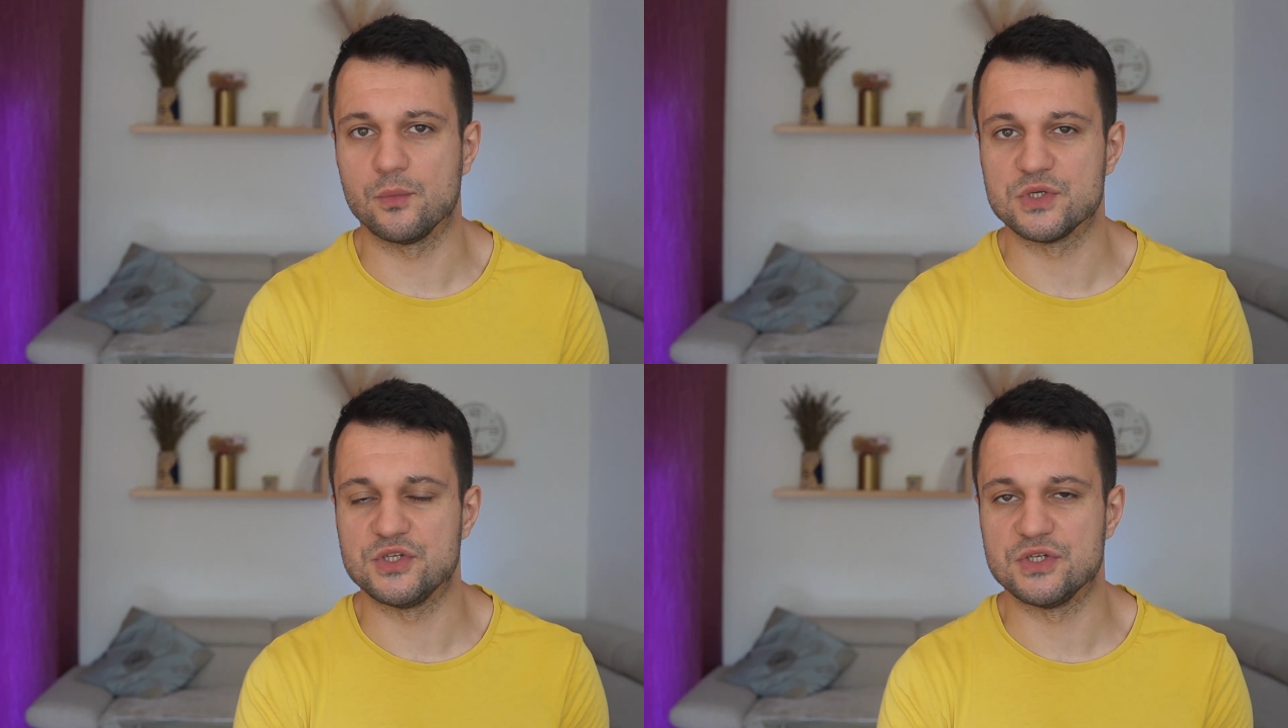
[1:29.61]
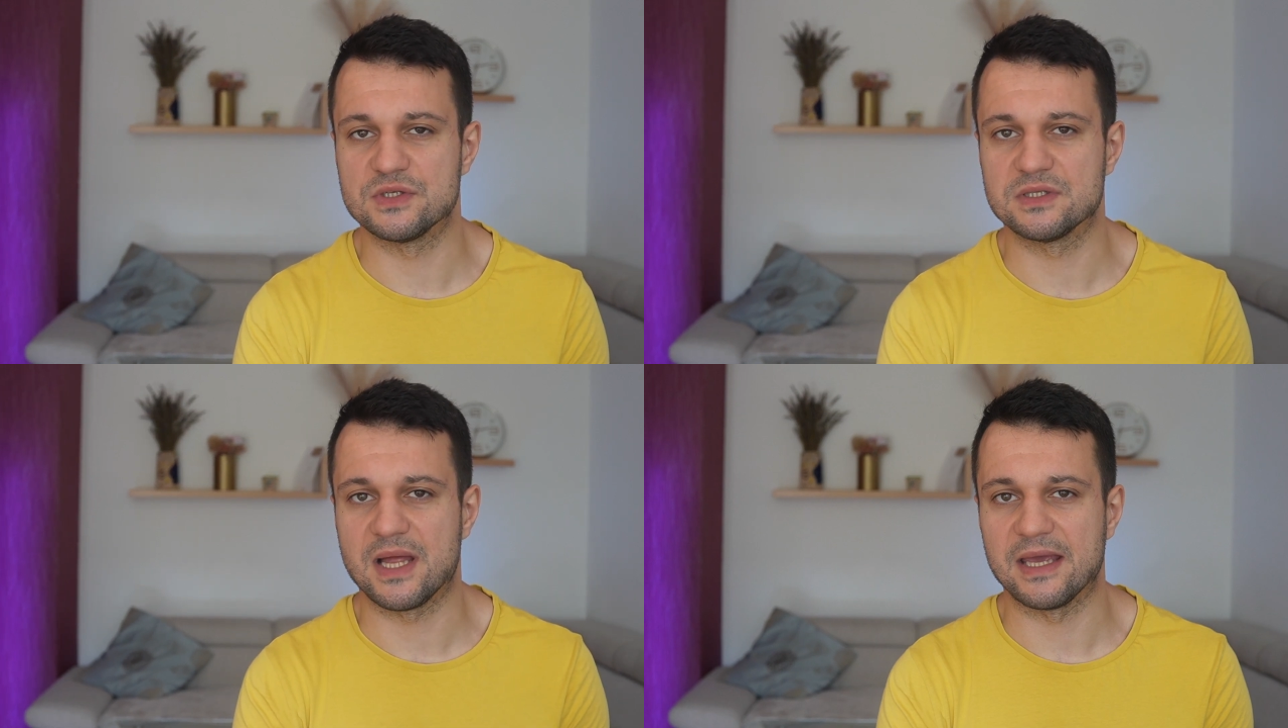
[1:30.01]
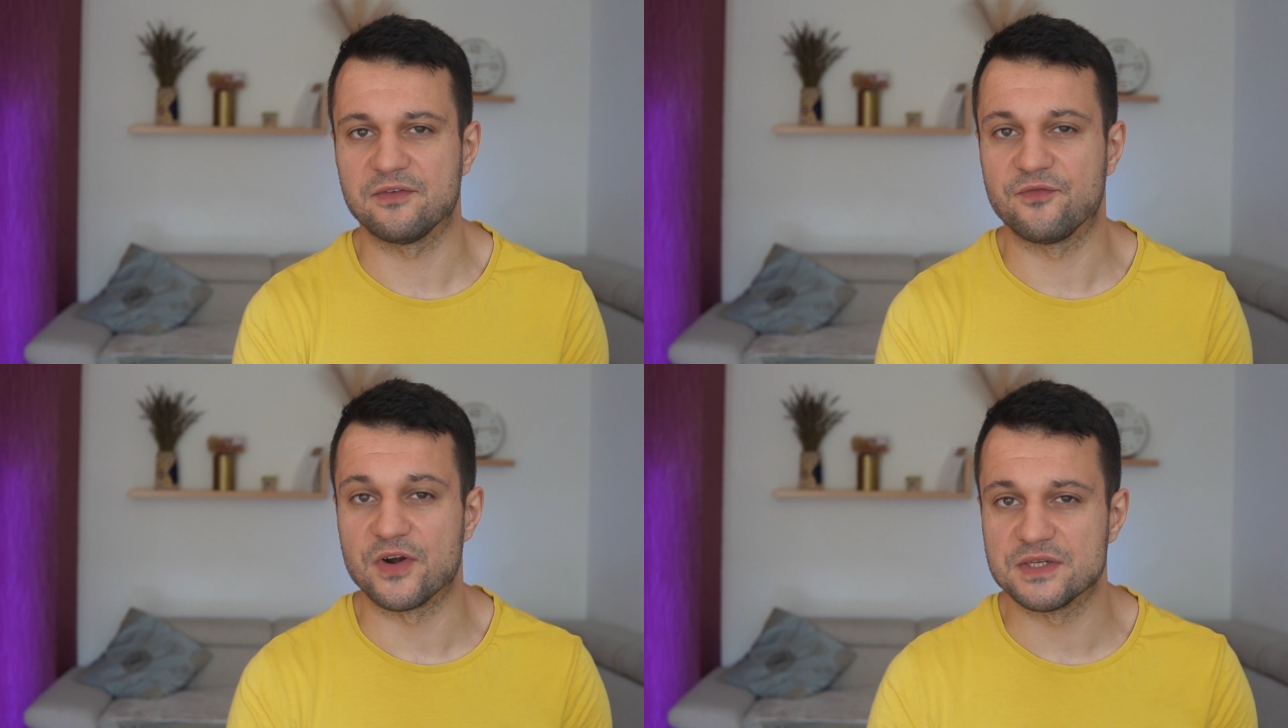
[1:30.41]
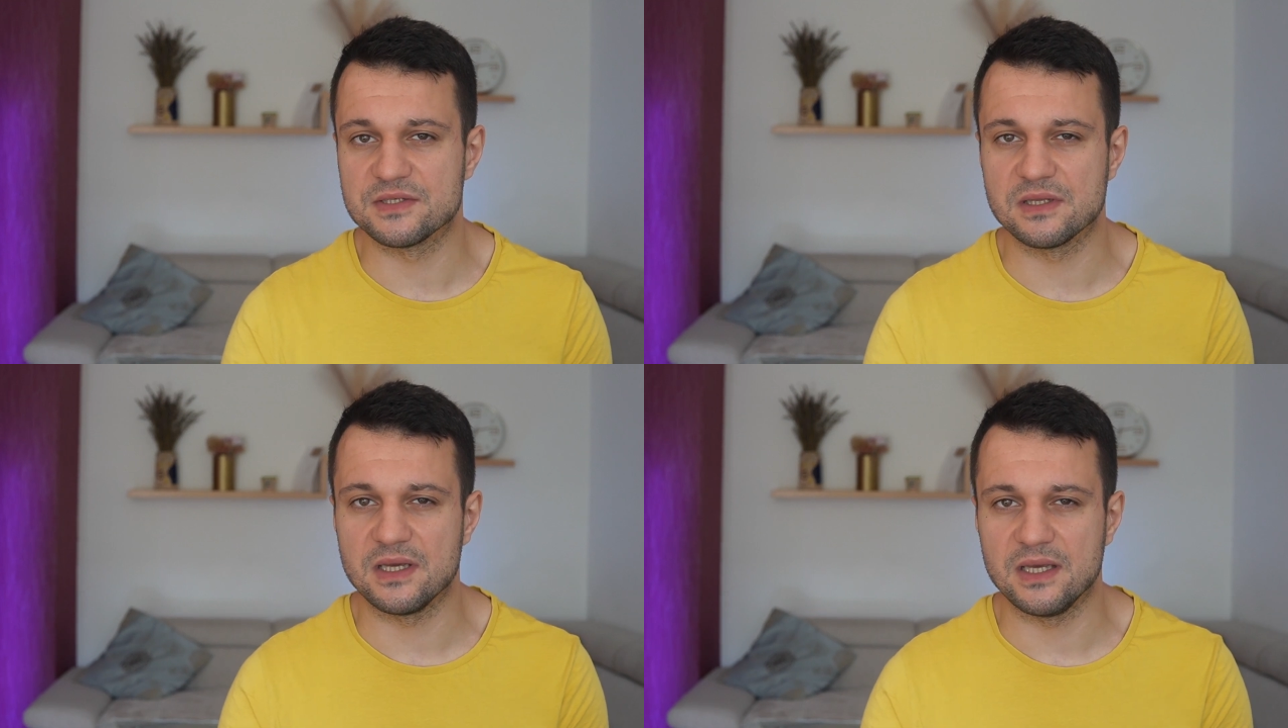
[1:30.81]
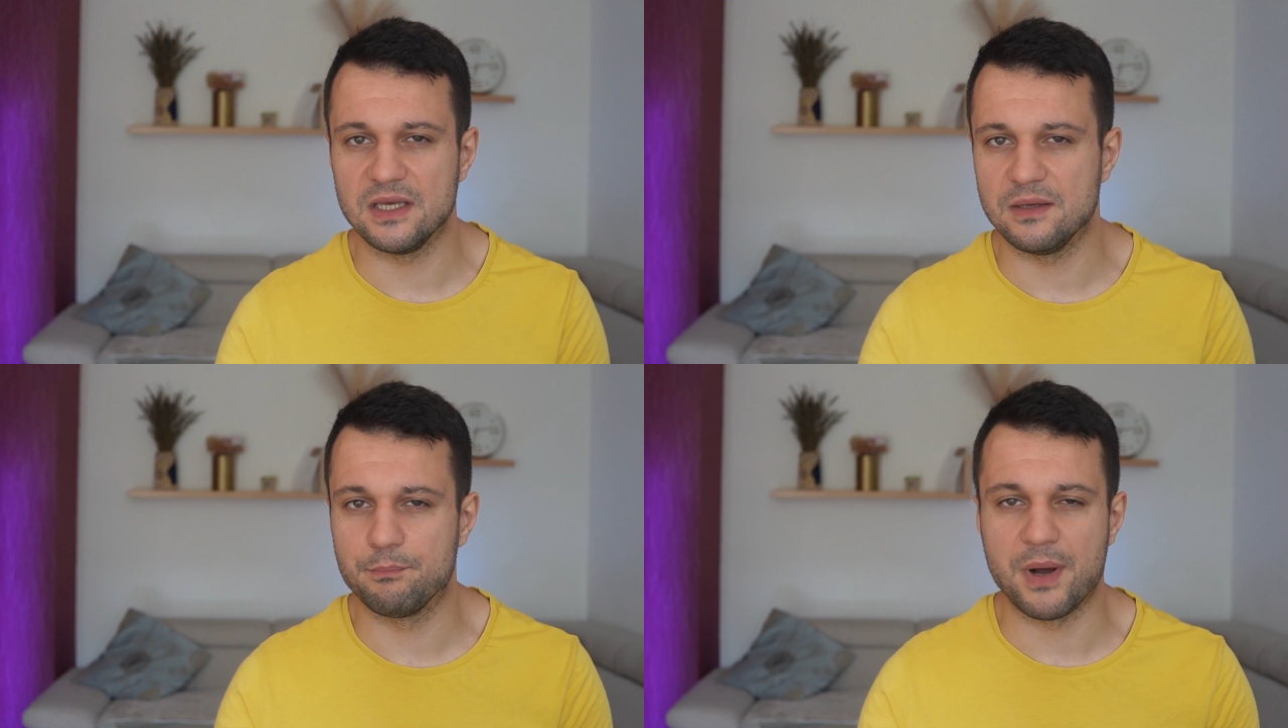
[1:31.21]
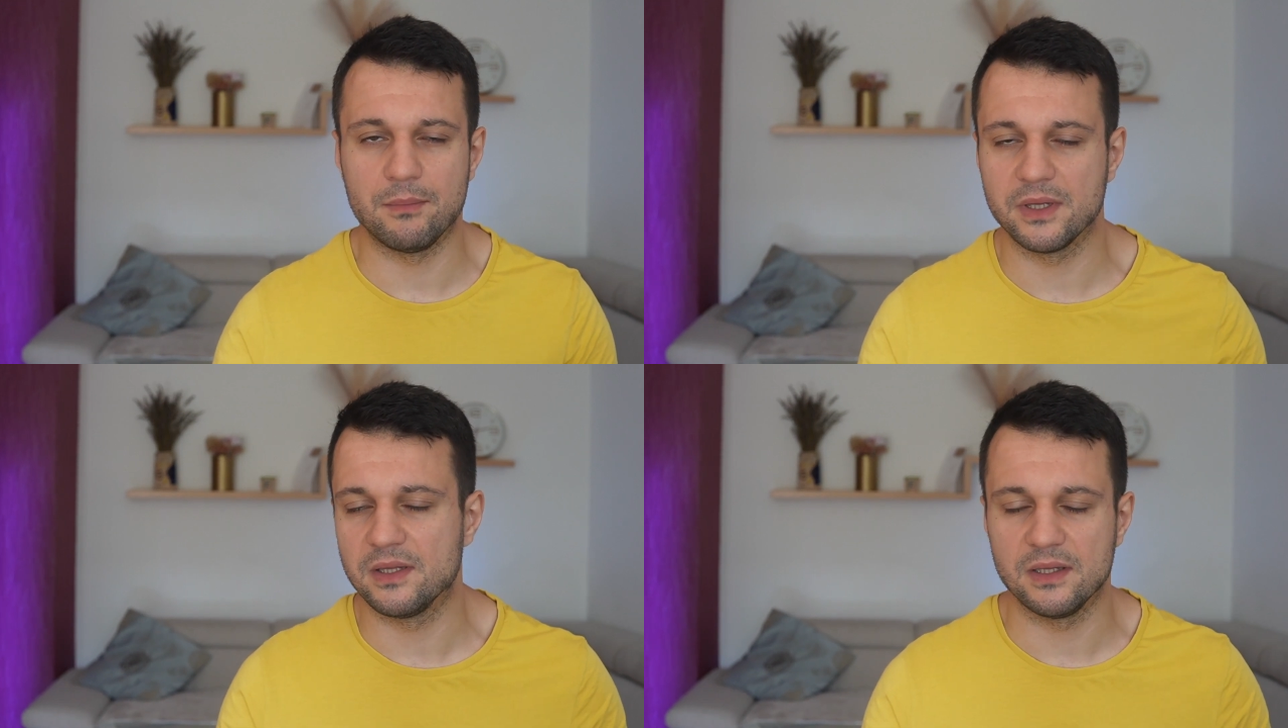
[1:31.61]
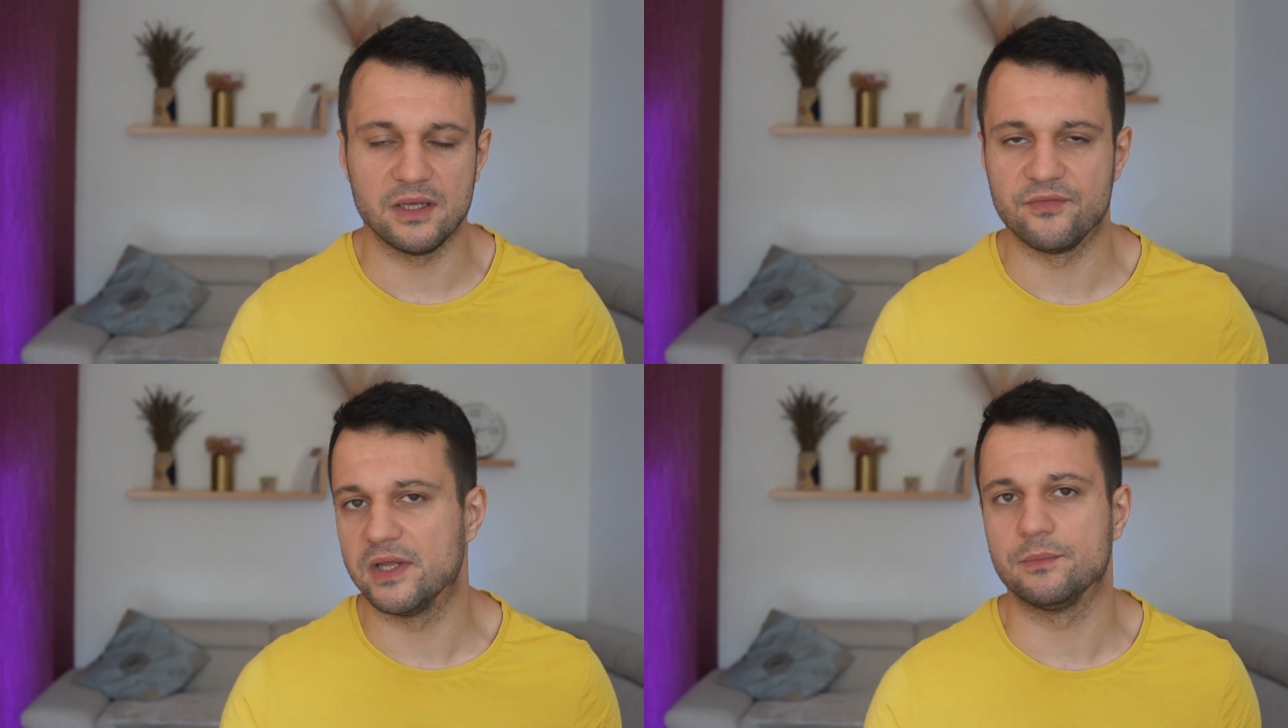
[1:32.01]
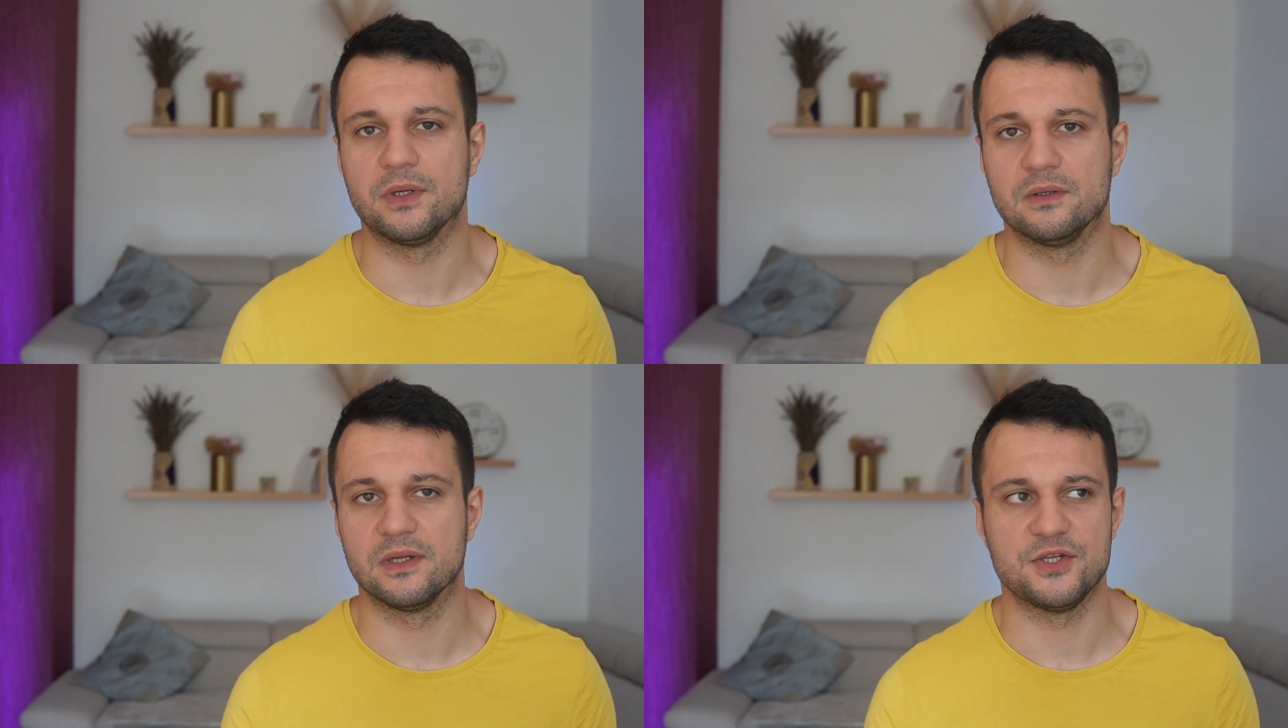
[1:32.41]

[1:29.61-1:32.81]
it was just like firstly publicly available.